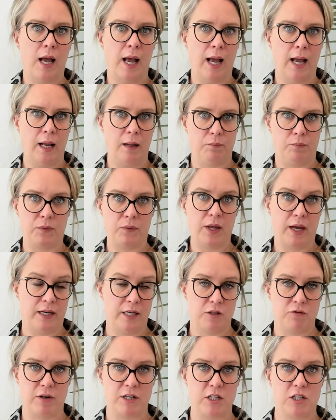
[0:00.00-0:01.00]
and
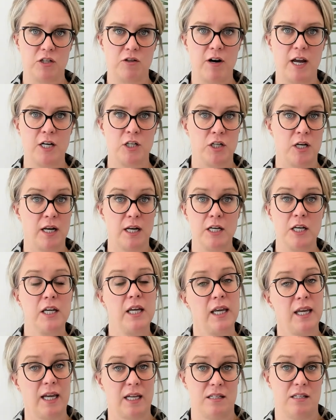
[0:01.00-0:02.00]
its registration, and you
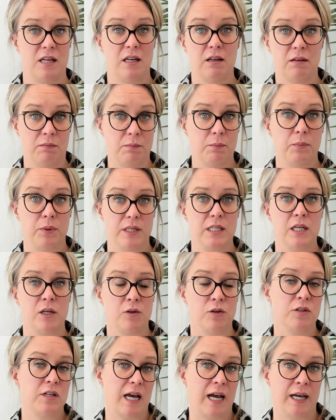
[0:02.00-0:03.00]
can get a pretty
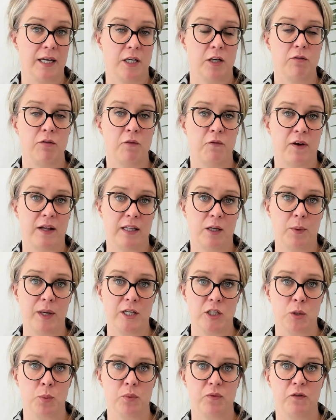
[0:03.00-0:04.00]
good, accurate
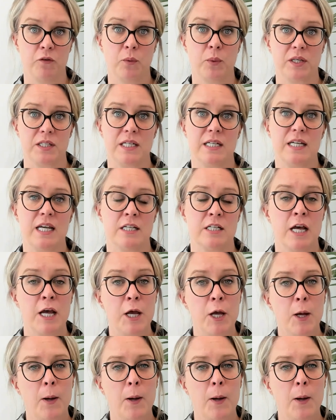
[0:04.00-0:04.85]
valuation for what it is.